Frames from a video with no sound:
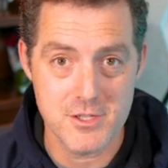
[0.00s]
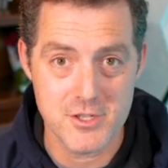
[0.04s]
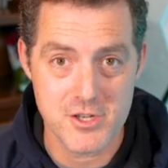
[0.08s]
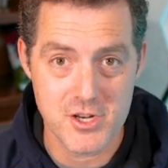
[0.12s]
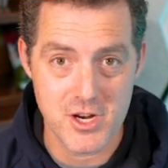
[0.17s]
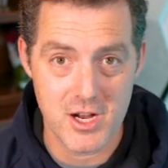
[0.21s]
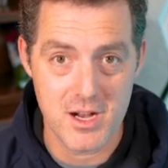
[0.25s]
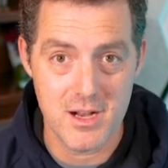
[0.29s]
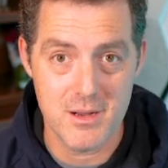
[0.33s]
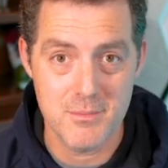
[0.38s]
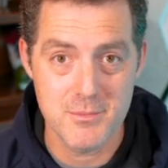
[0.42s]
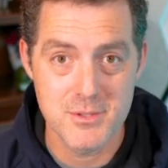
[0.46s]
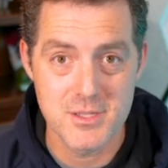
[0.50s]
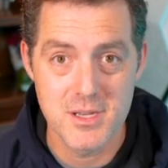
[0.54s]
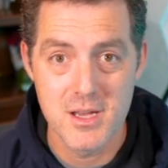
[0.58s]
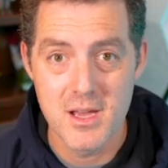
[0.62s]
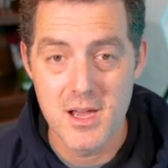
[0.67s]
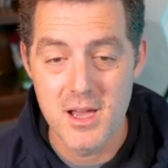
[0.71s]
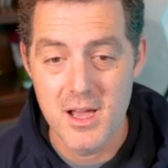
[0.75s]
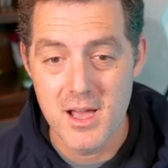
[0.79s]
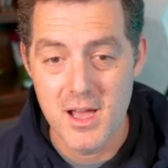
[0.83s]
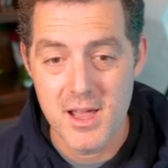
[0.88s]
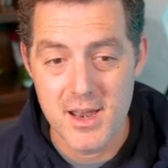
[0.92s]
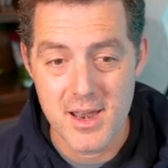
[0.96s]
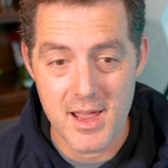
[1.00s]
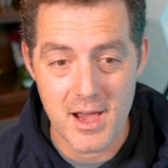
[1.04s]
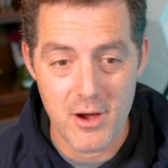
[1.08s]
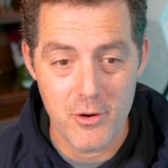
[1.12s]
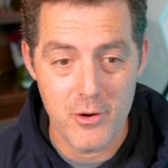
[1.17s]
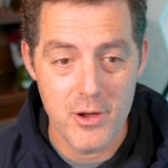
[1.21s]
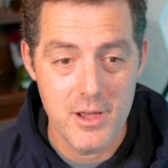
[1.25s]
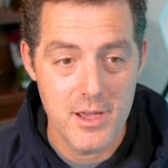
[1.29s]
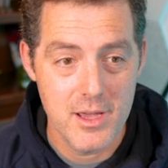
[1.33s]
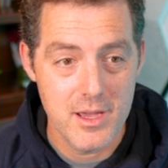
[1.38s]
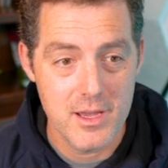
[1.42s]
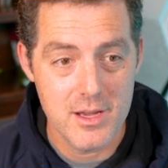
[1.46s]
jobs. Now,
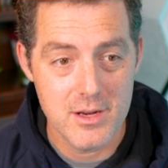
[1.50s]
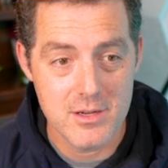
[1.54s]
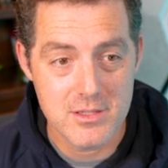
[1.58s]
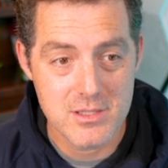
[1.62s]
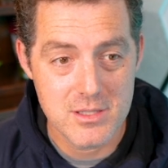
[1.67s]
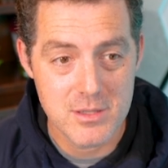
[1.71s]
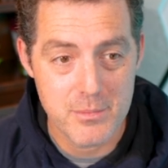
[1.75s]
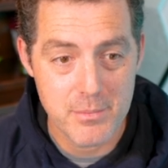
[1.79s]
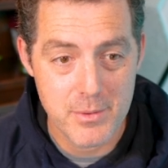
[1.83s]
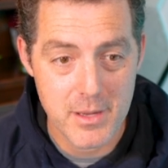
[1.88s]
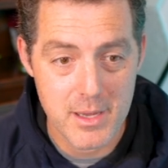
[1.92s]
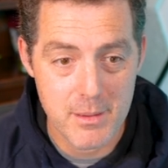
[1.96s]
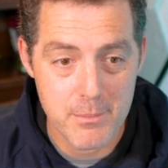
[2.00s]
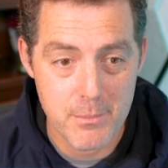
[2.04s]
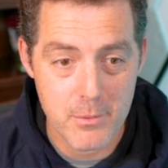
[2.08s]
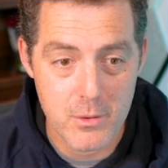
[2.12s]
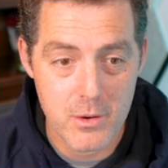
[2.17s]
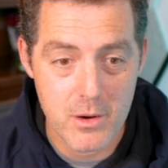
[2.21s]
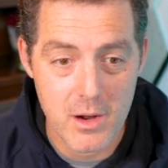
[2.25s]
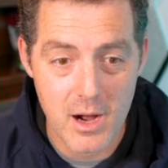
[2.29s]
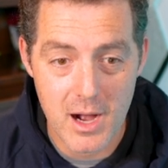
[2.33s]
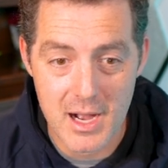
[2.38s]
here's the paper.